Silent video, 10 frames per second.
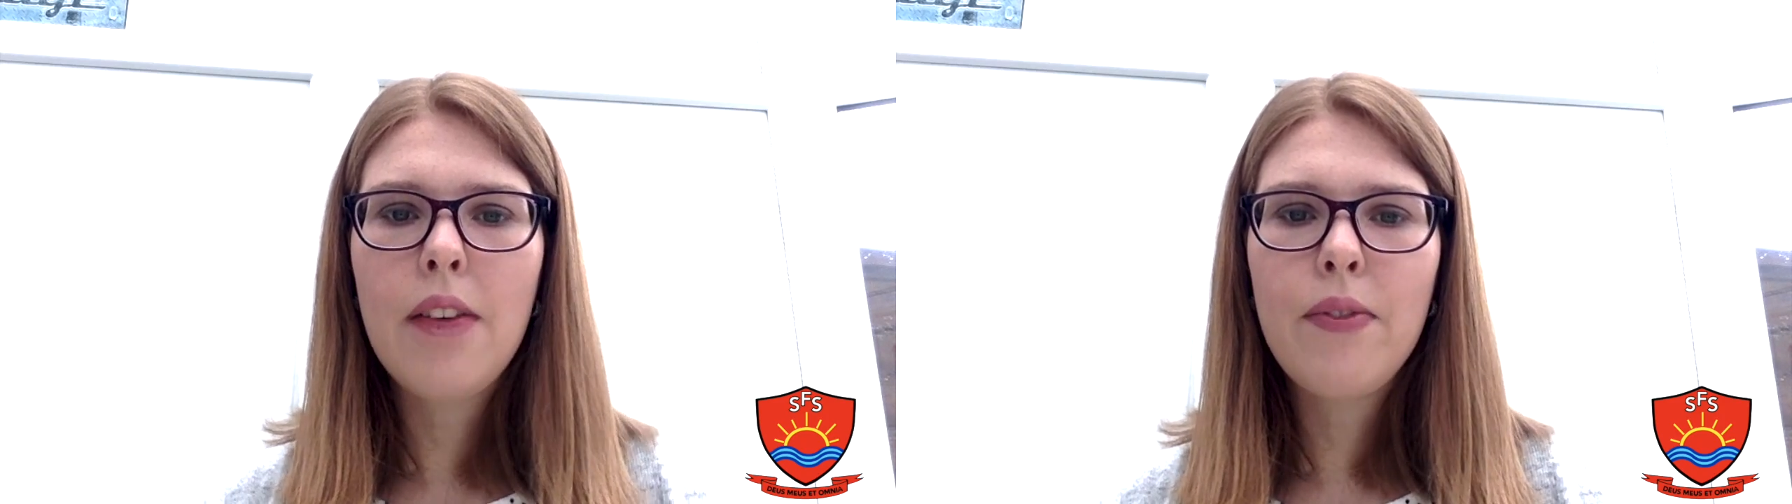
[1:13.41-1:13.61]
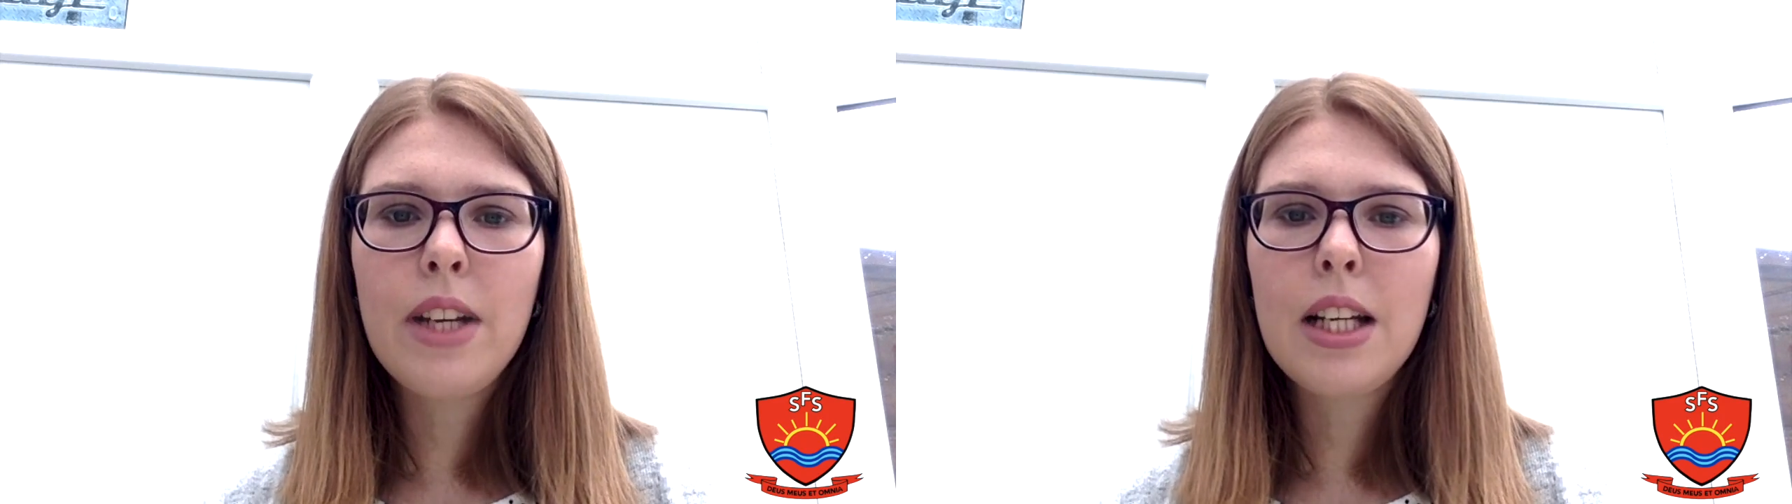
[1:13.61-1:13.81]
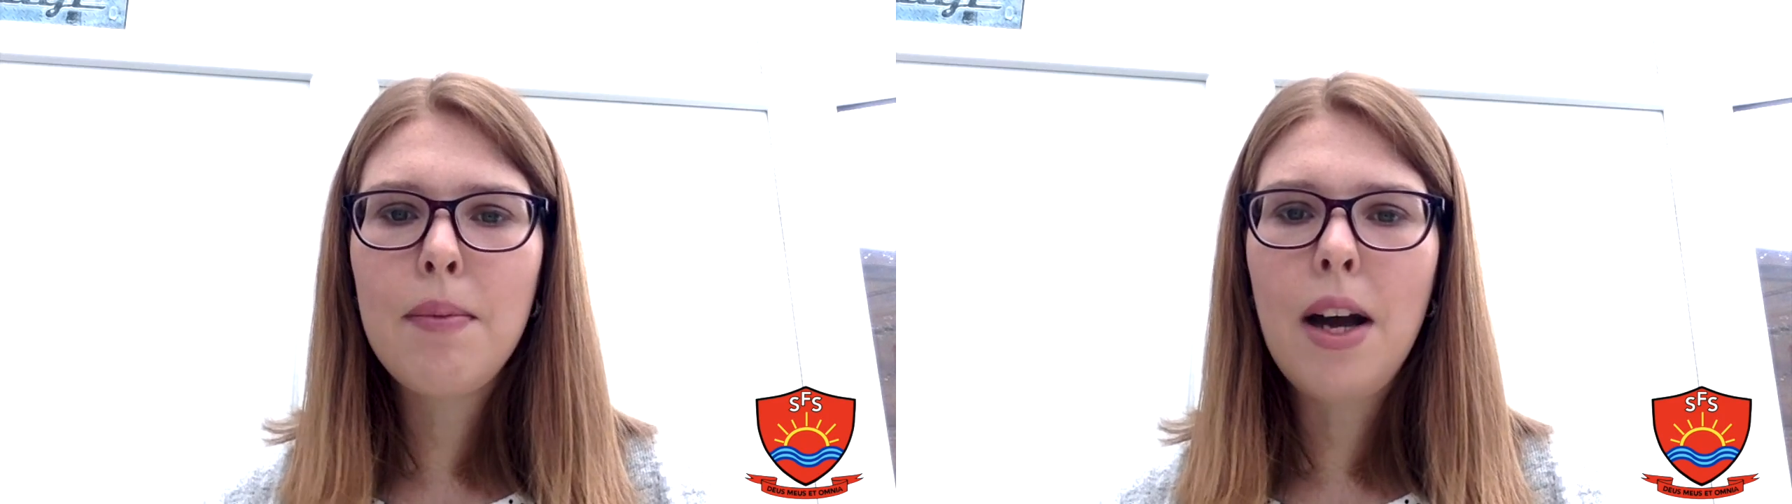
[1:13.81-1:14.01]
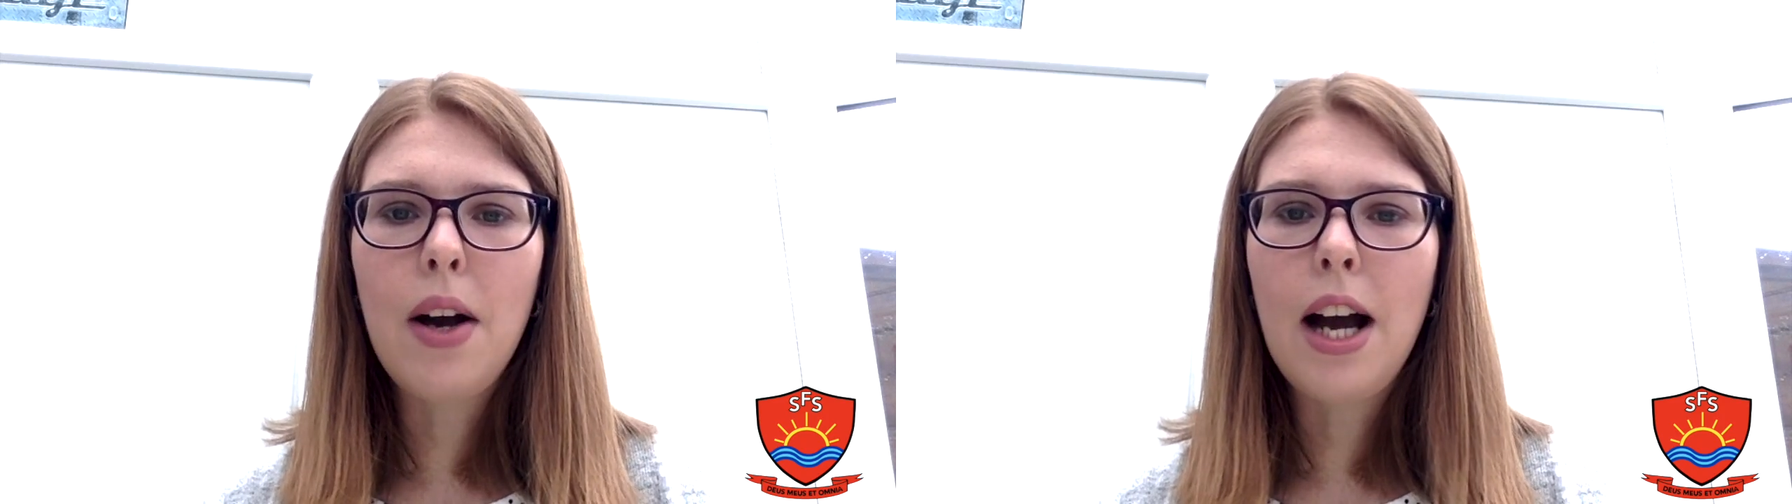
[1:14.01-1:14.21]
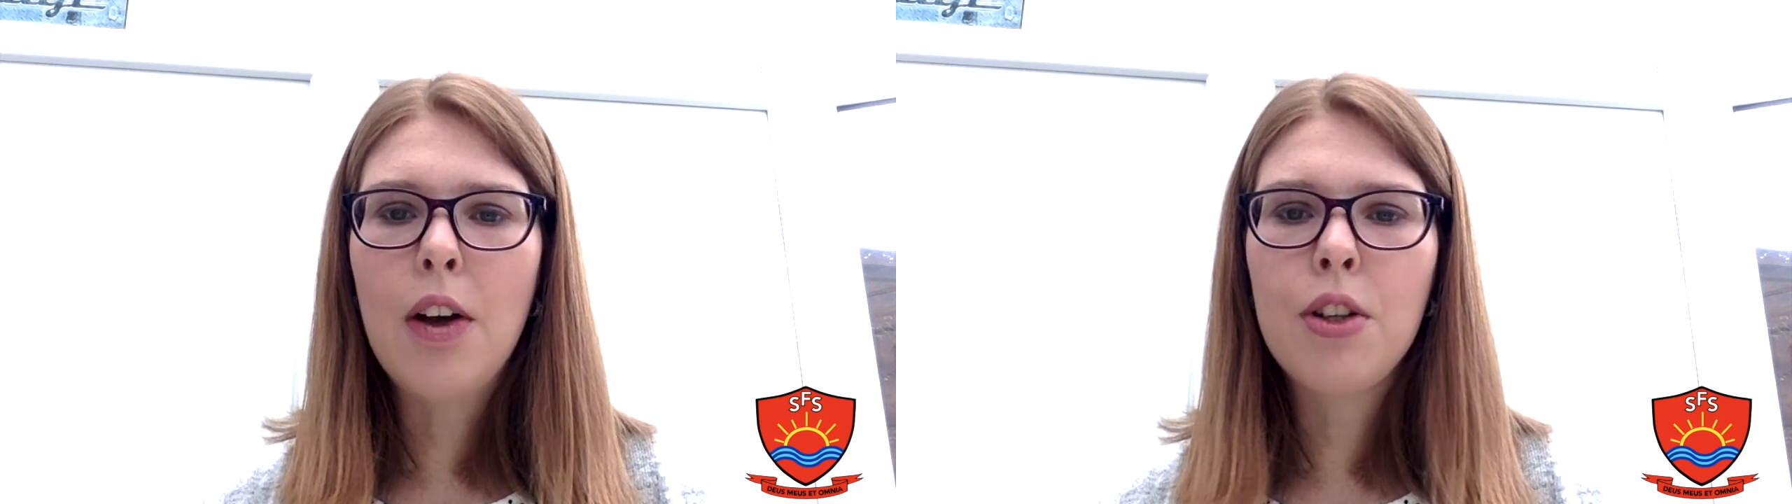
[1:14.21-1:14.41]
Think about
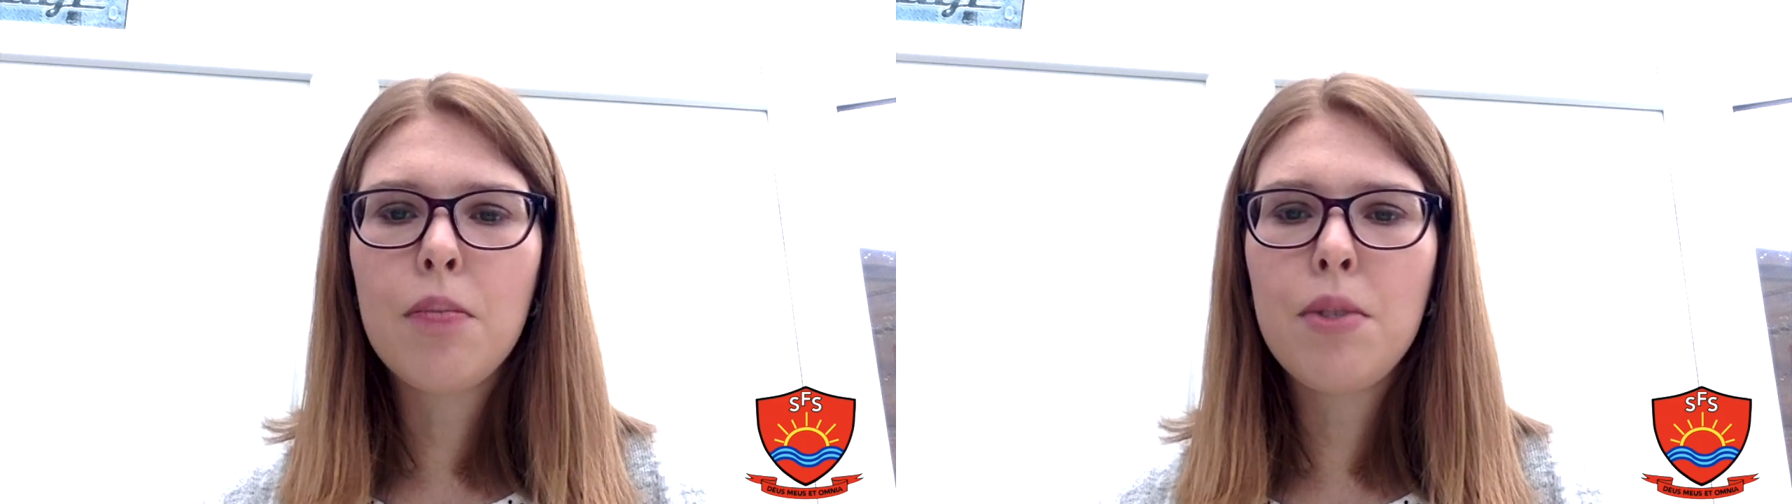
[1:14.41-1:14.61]
how you could